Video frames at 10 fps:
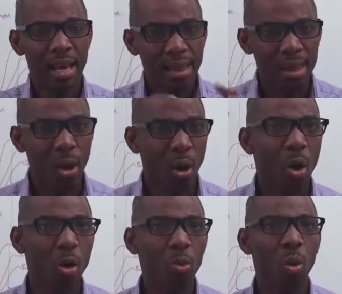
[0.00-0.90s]
They
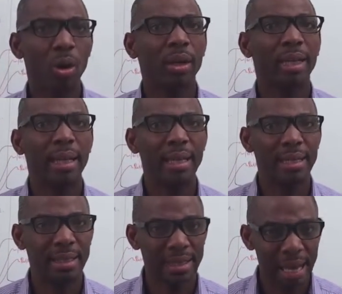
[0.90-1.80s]
all work
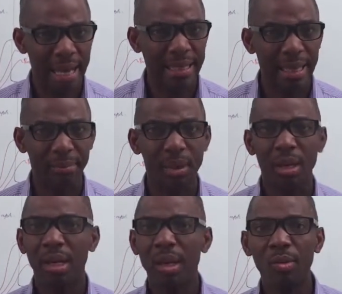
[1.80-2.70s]
in tandem,
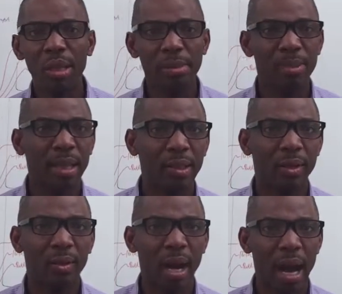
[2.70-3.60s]
irrespective
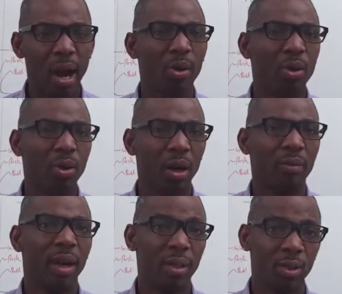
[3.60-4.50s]
of how you have
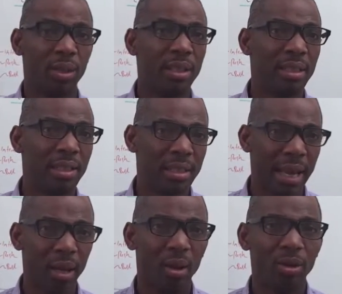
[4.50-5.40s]
actually
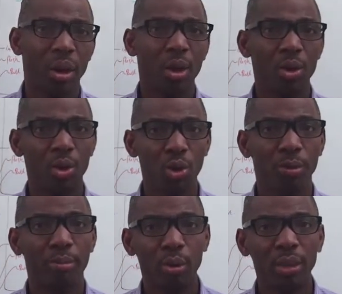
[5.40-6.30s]
tailored your
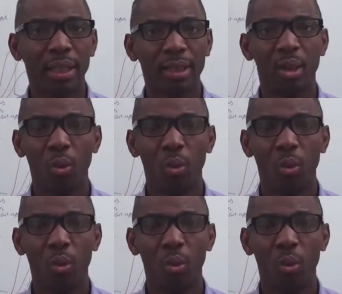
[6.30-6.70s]
project.